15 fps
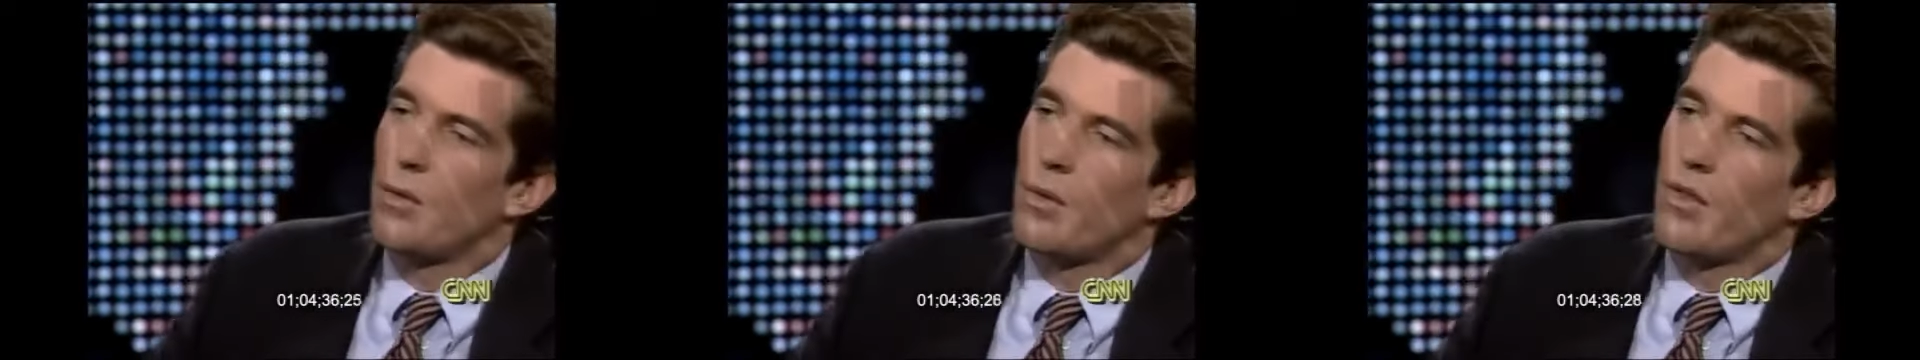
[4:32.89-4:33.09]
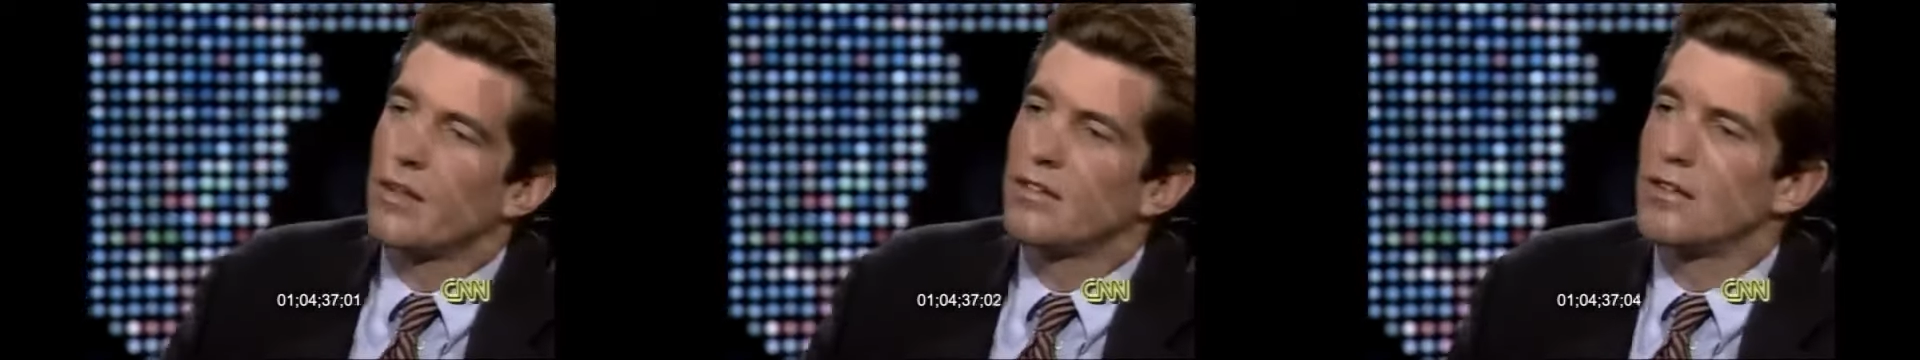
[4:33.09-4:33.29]

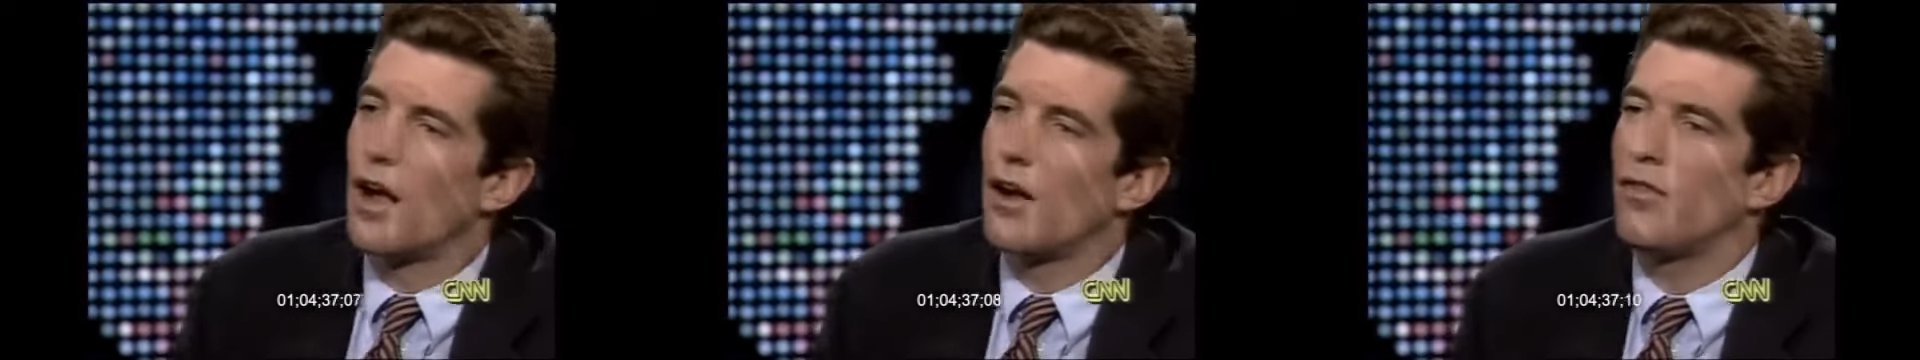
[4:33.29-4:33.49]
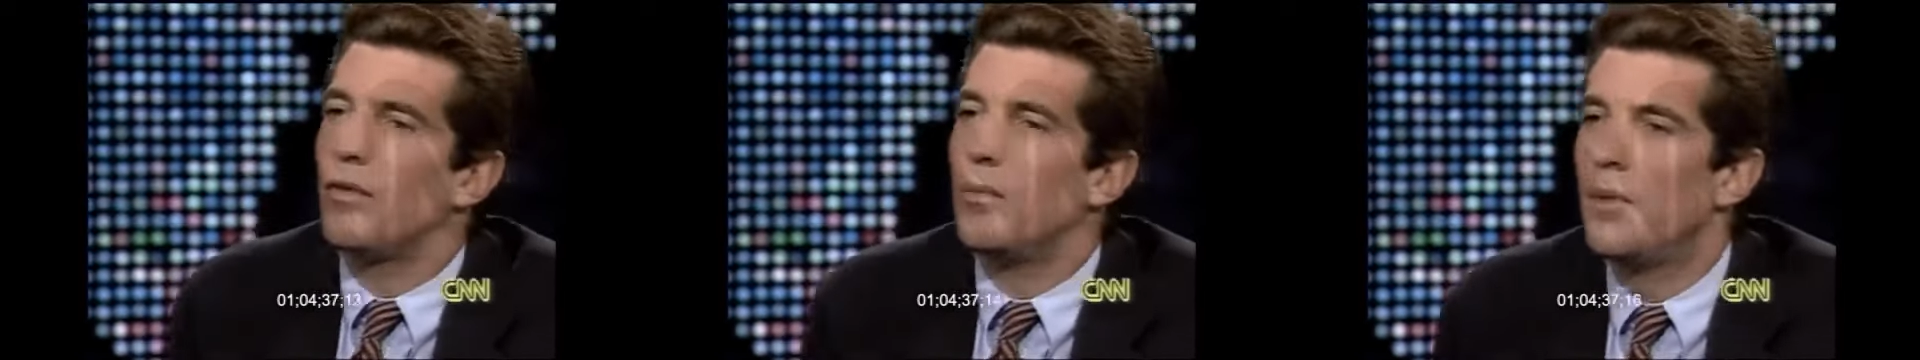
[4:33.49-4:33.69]
well, that's not
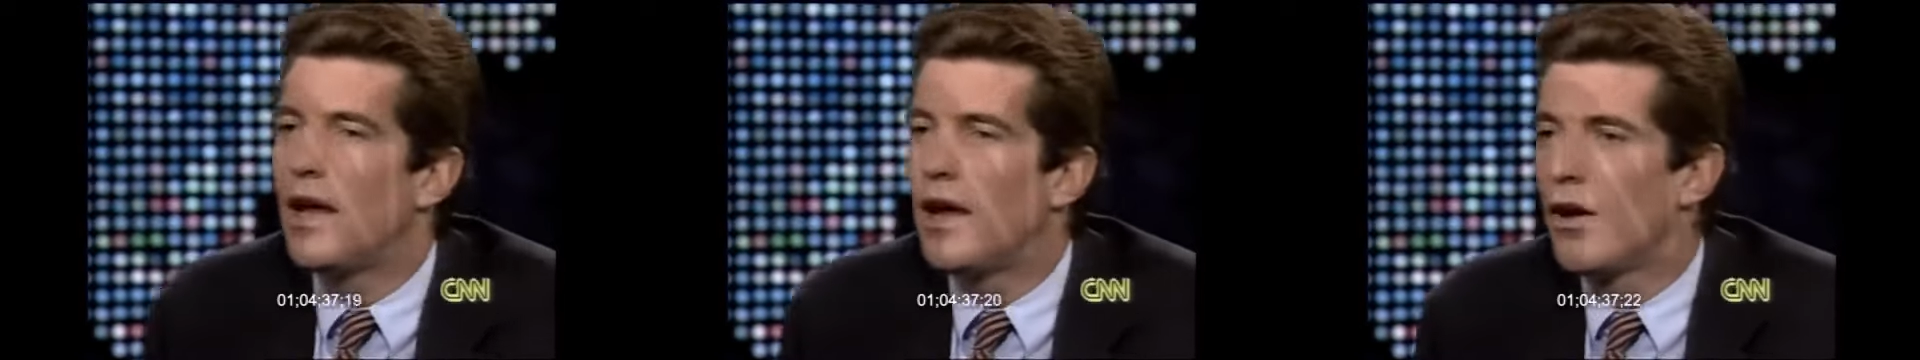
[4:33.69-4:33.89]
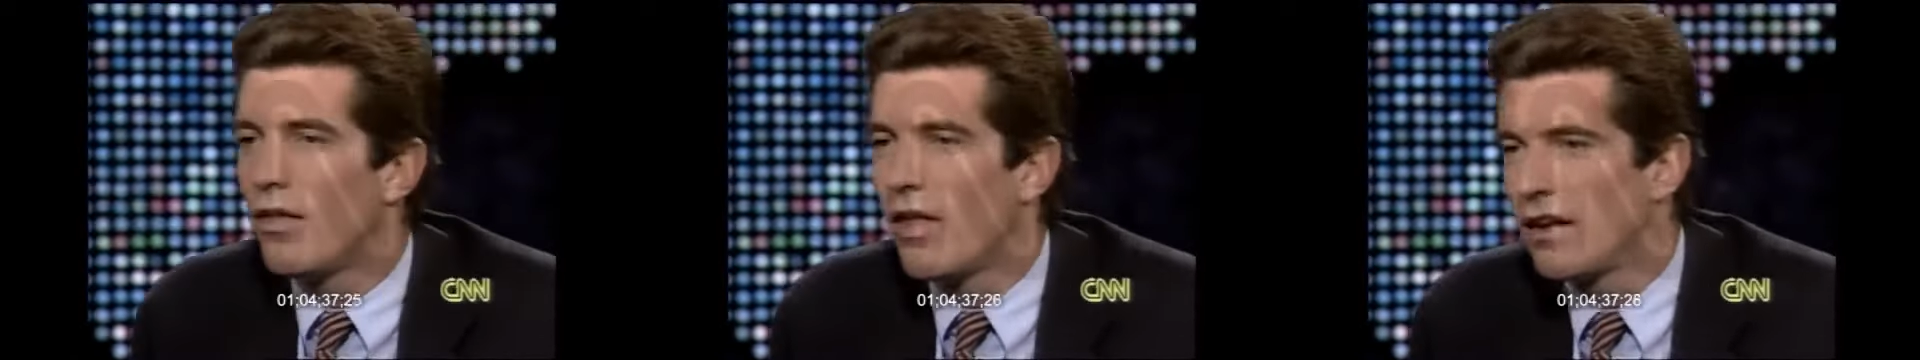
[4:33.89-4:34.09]
for
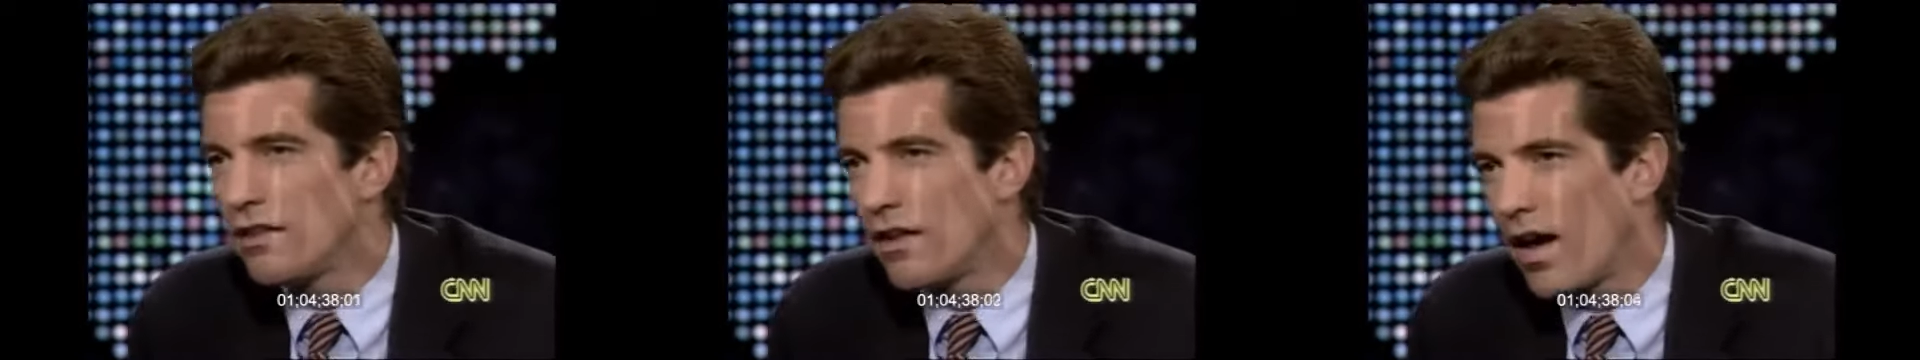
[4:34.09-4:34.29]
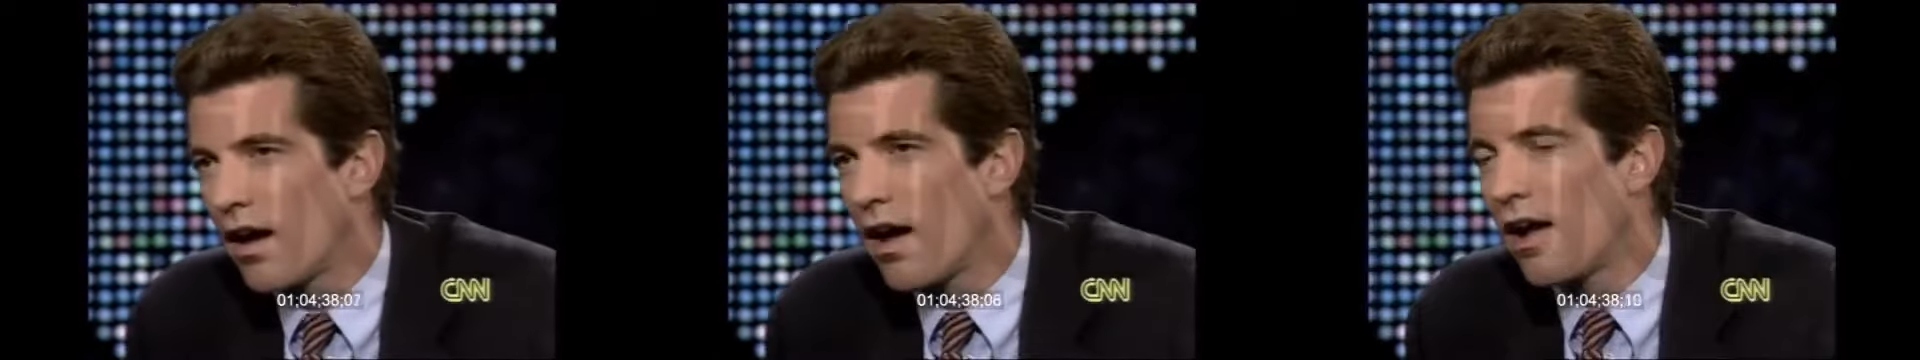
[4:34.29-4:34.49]
me, or that's
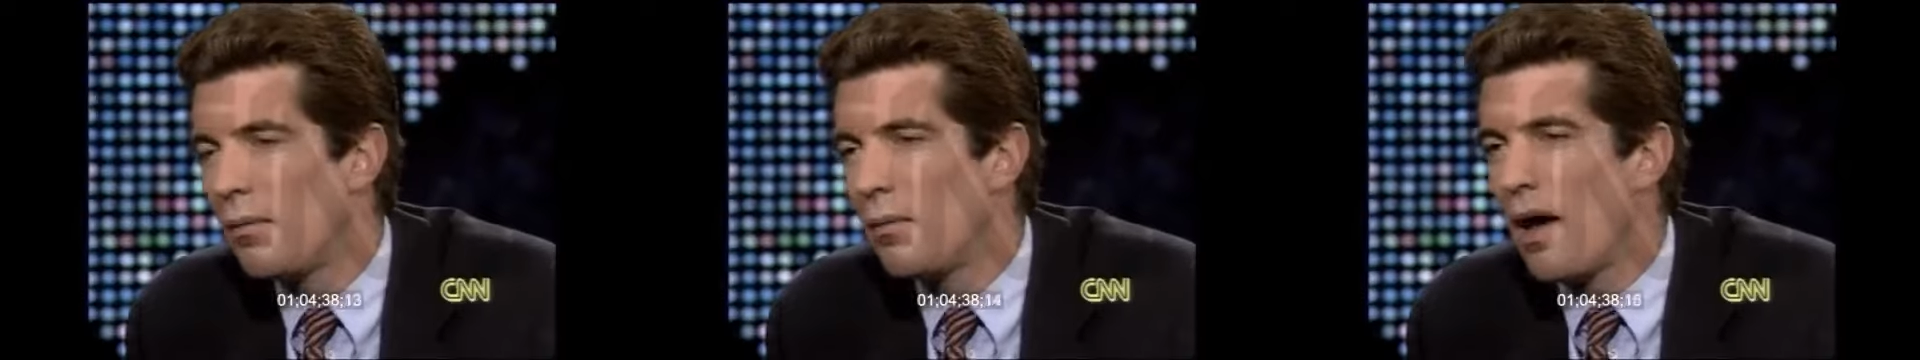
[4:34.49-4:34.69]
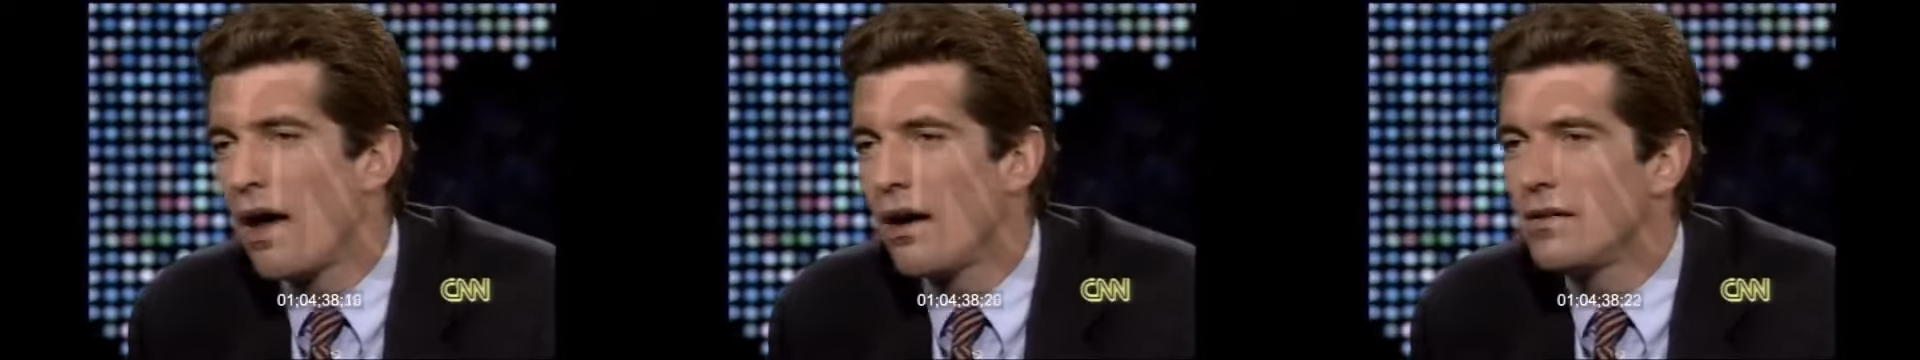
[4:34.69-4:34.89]
that kind of
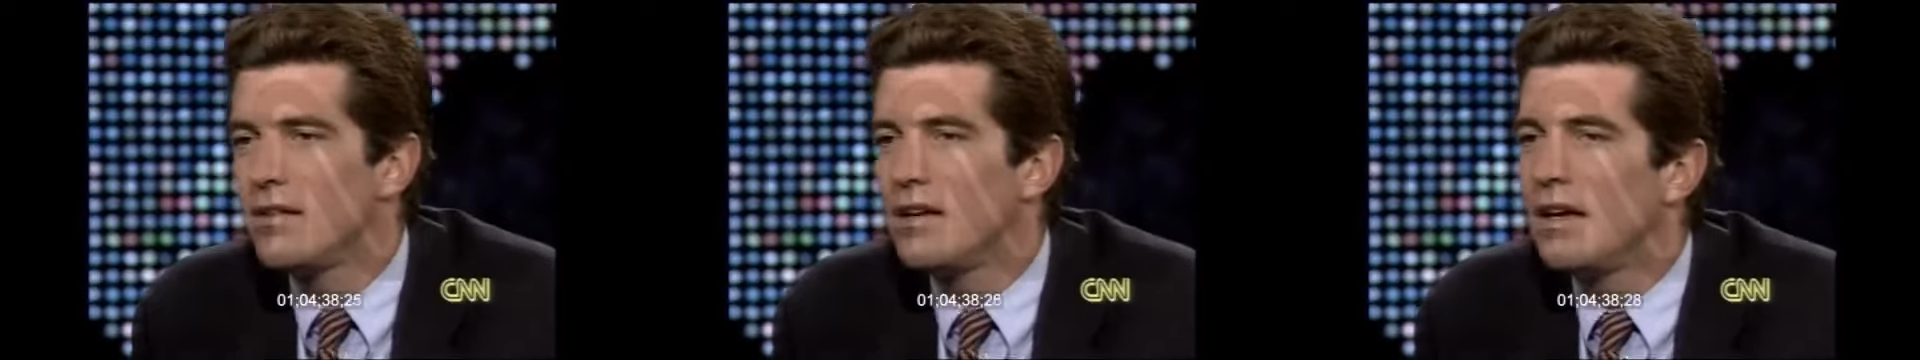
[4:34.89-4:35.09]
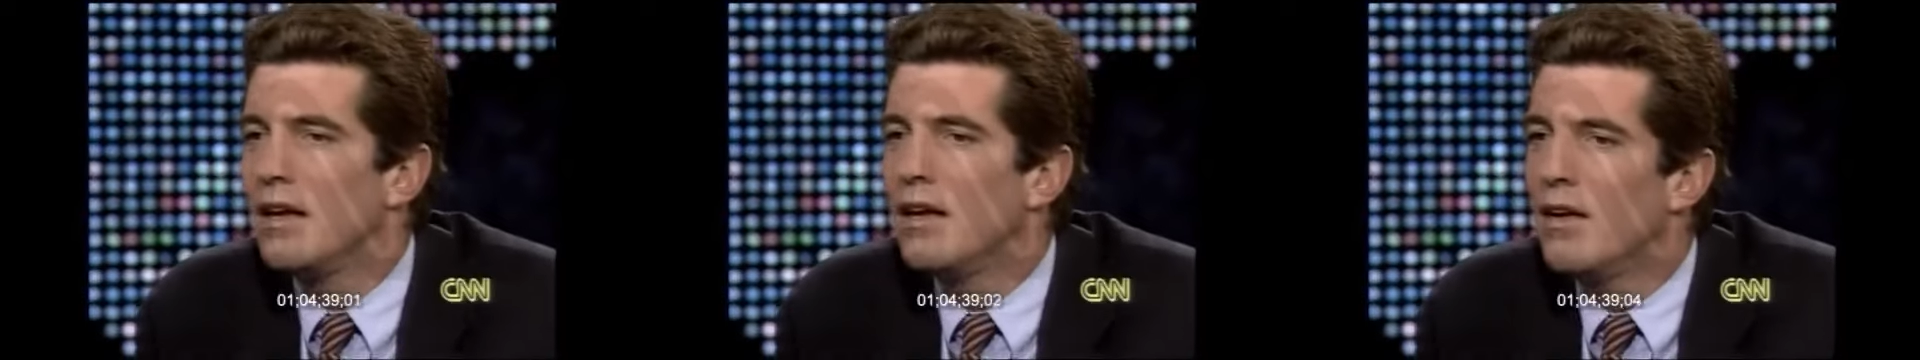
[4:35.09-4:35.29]

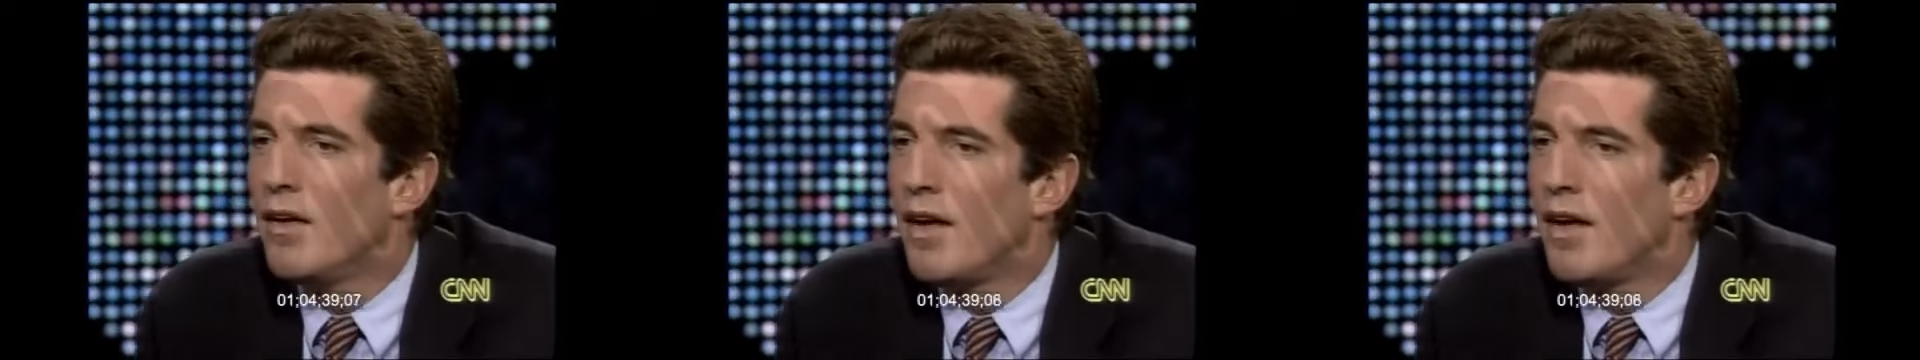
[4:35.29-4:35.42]
magazine.